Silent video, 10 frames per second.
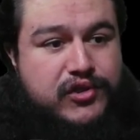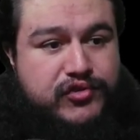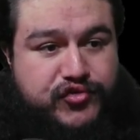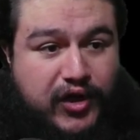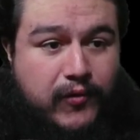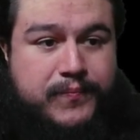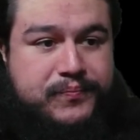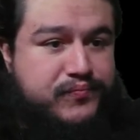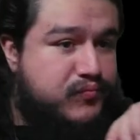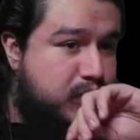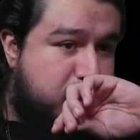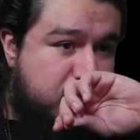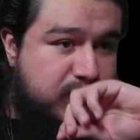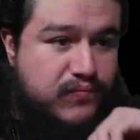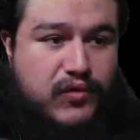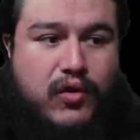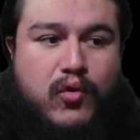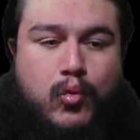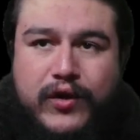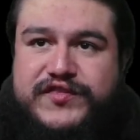So,
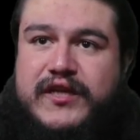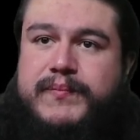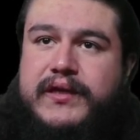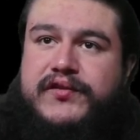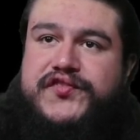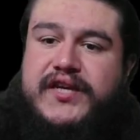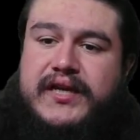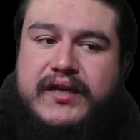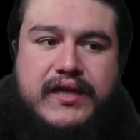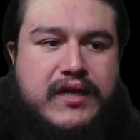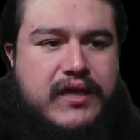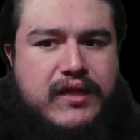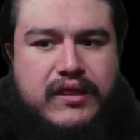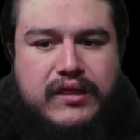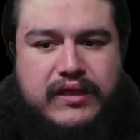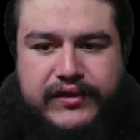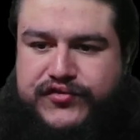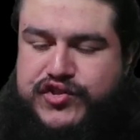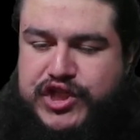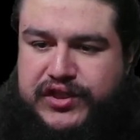with that being said,
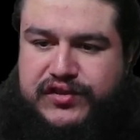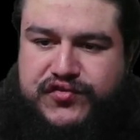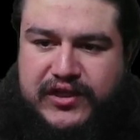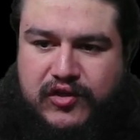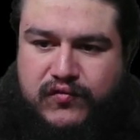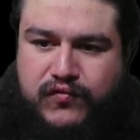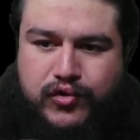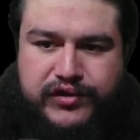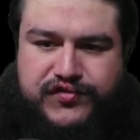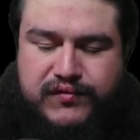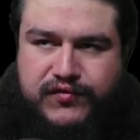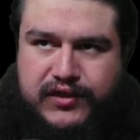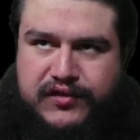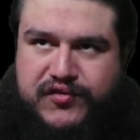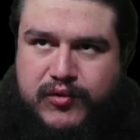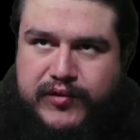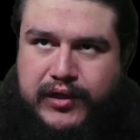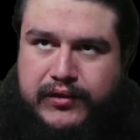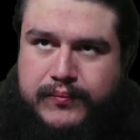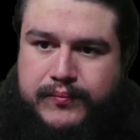let's check this out. Void Symphony. Let's see what we got.